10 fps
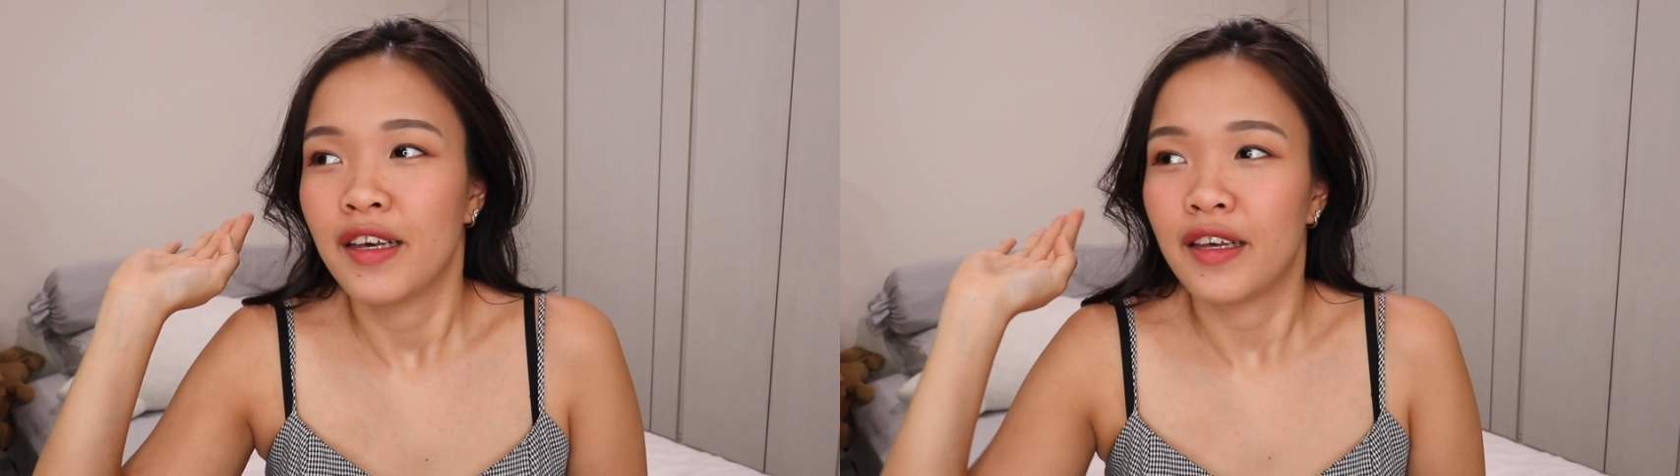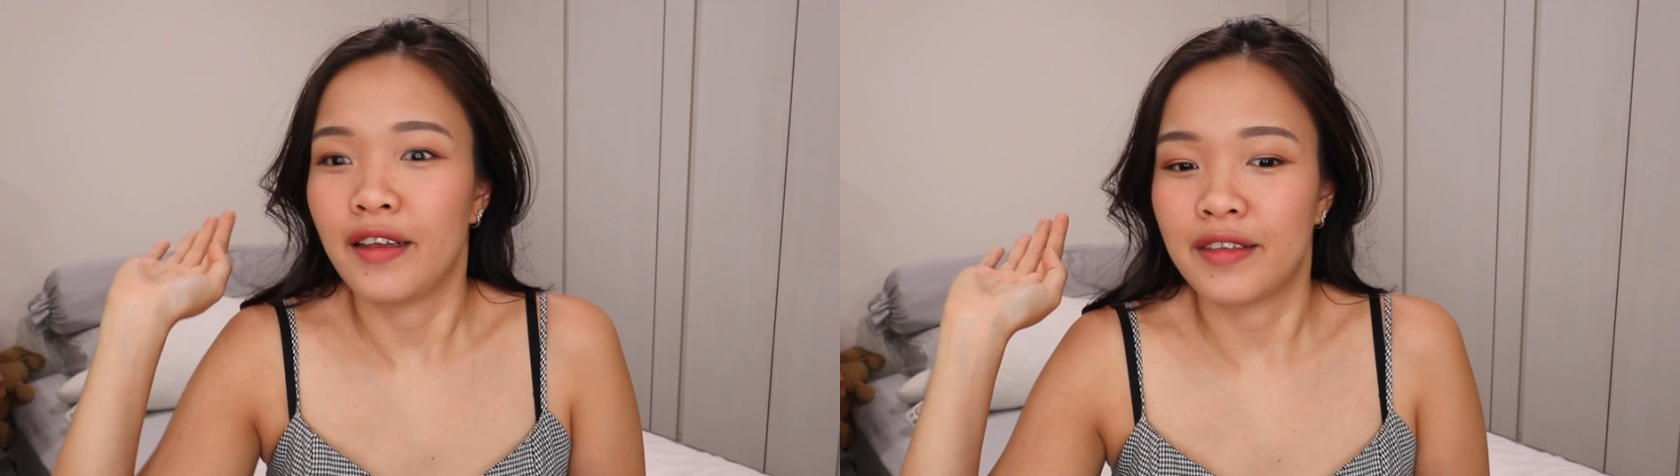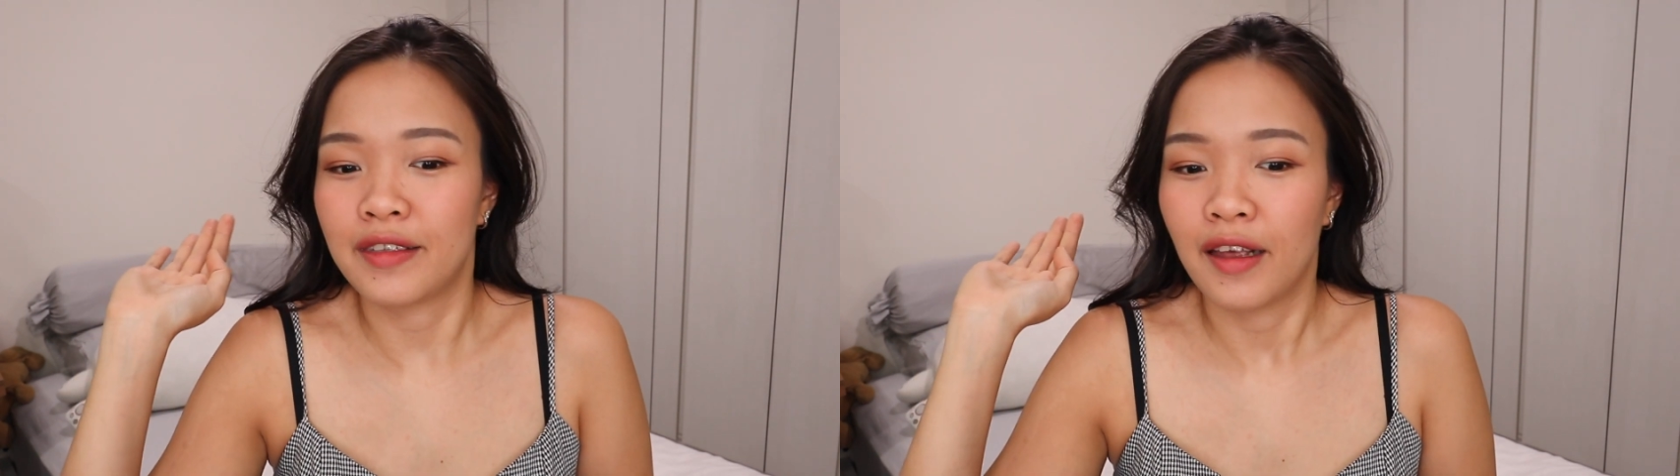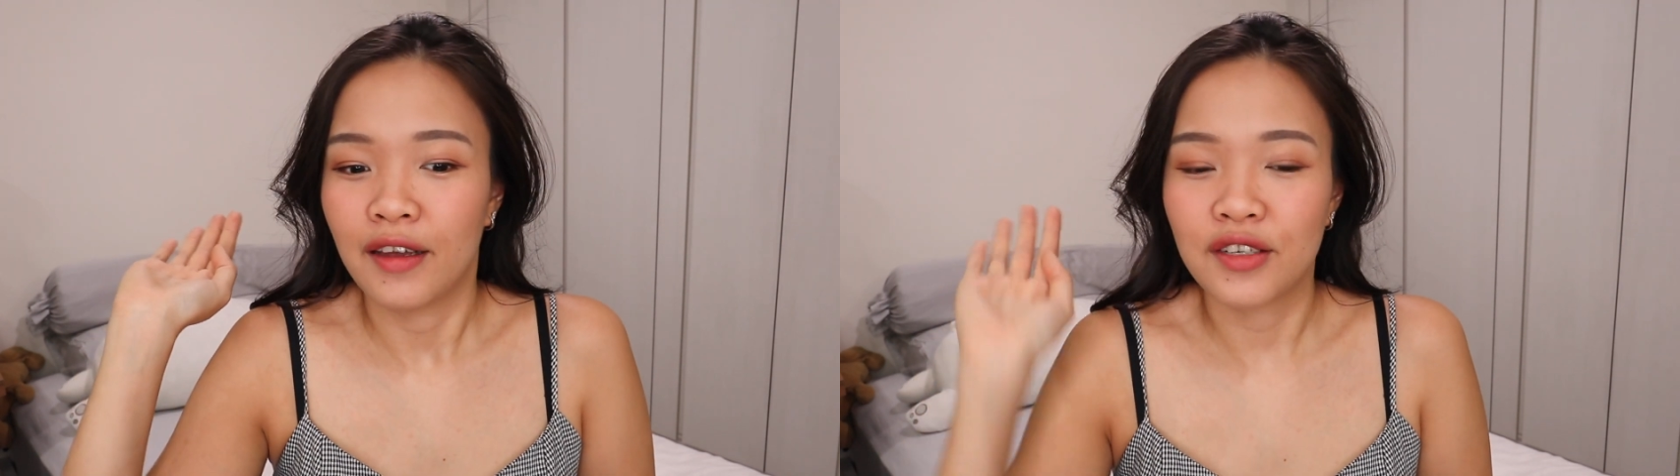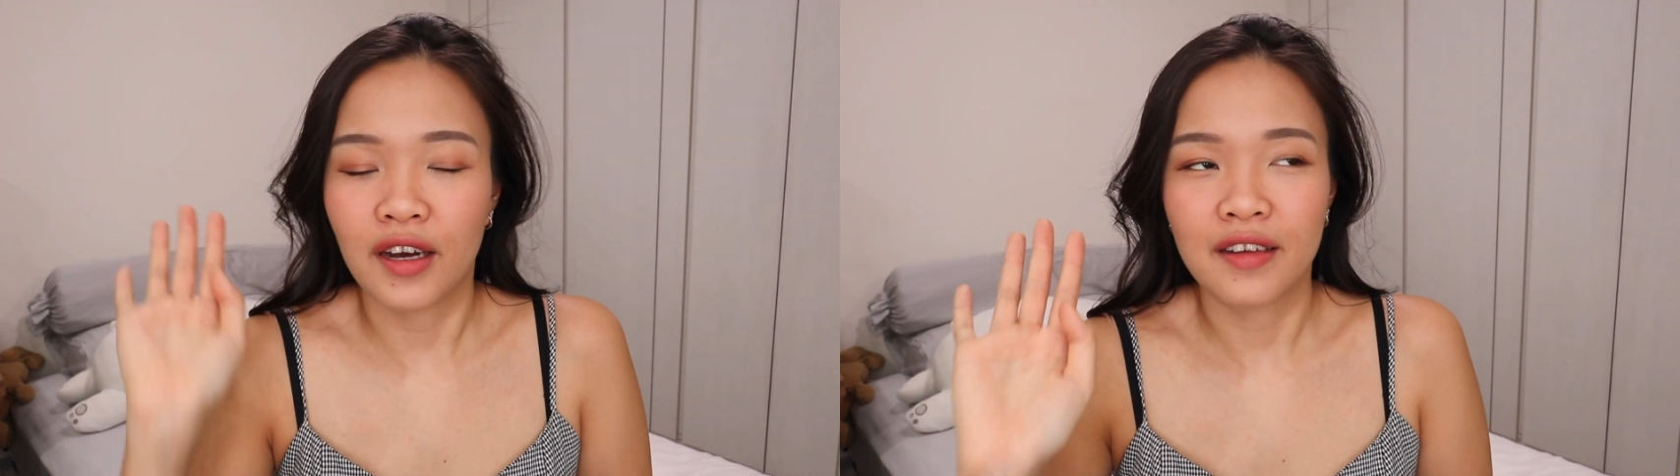it's
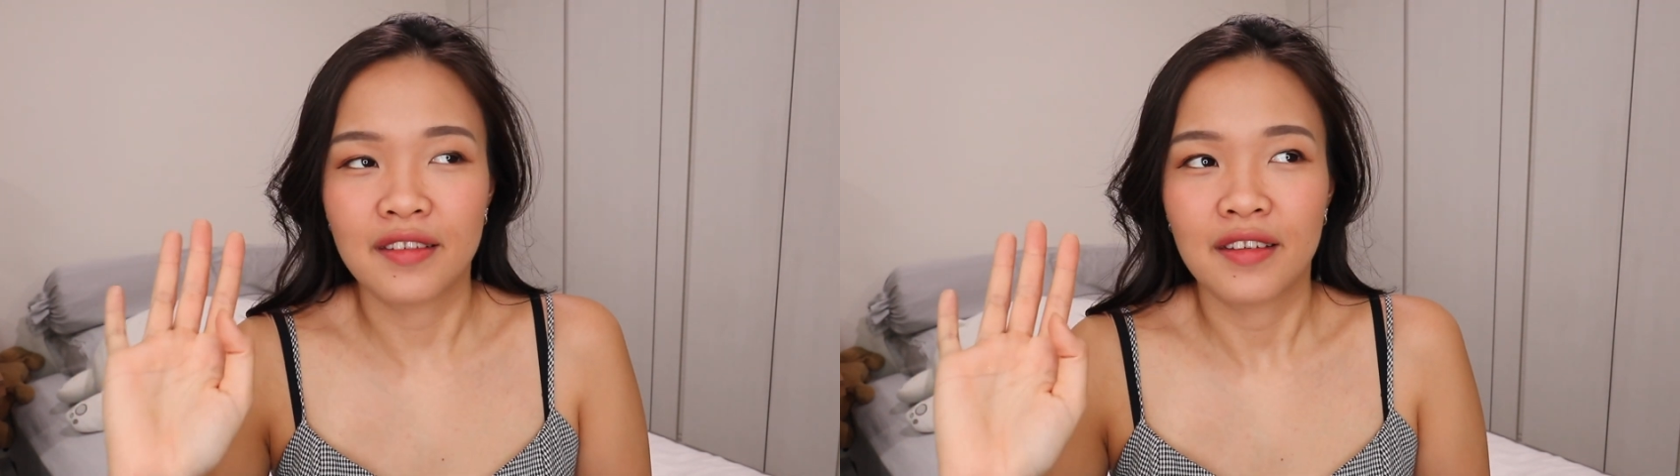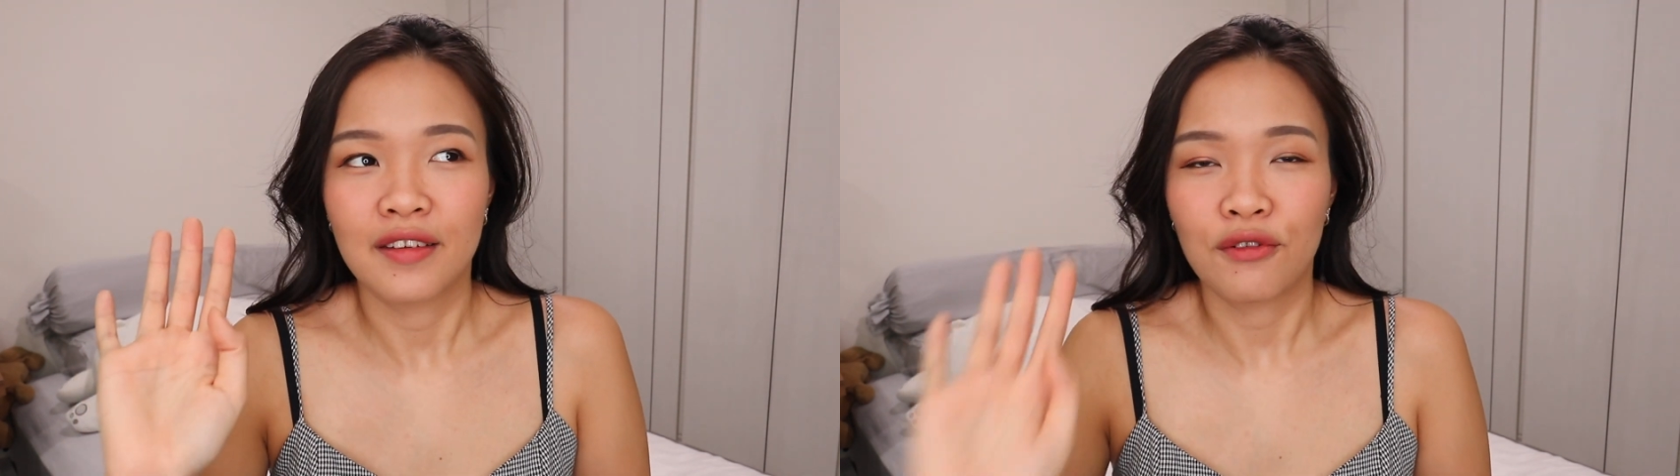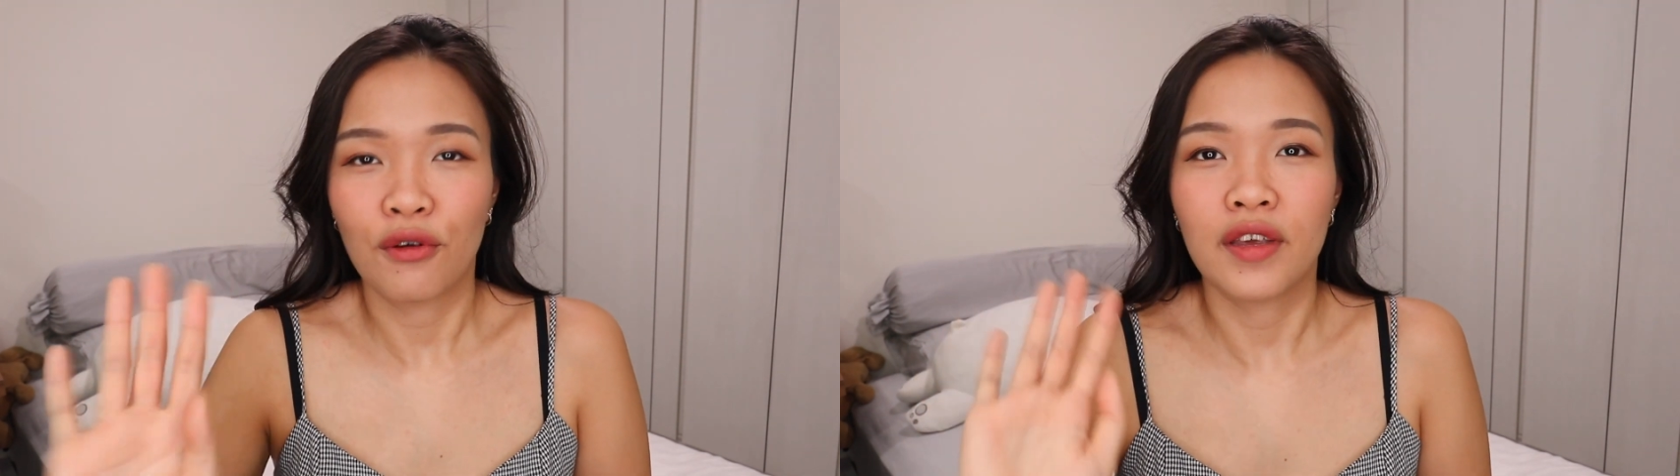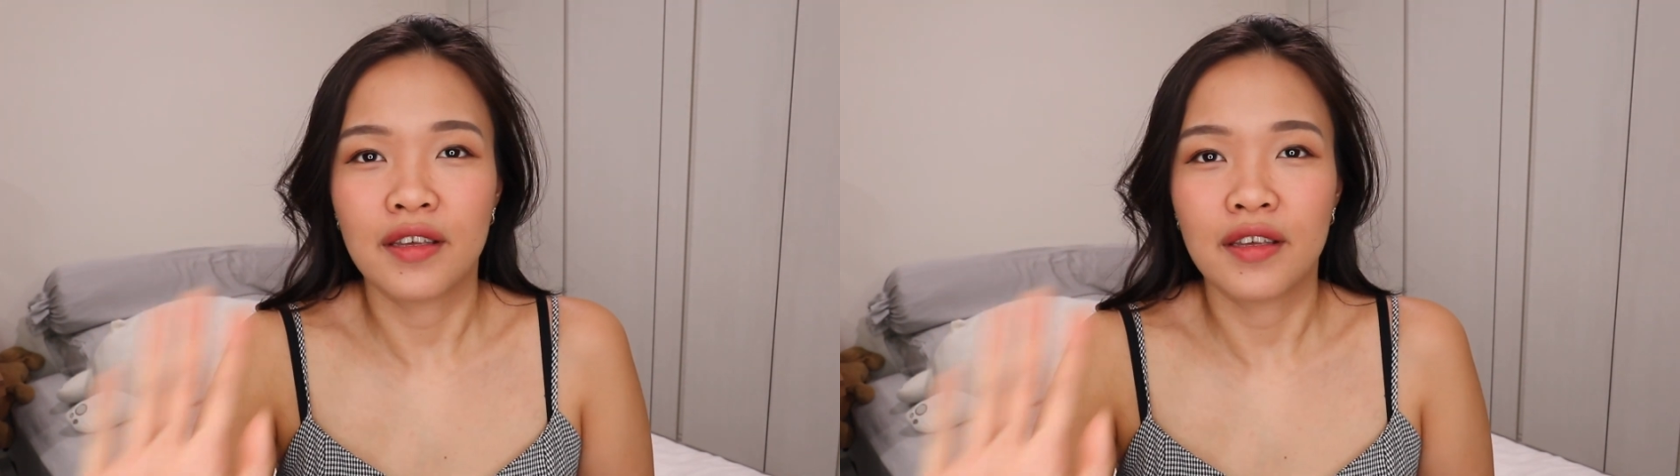just so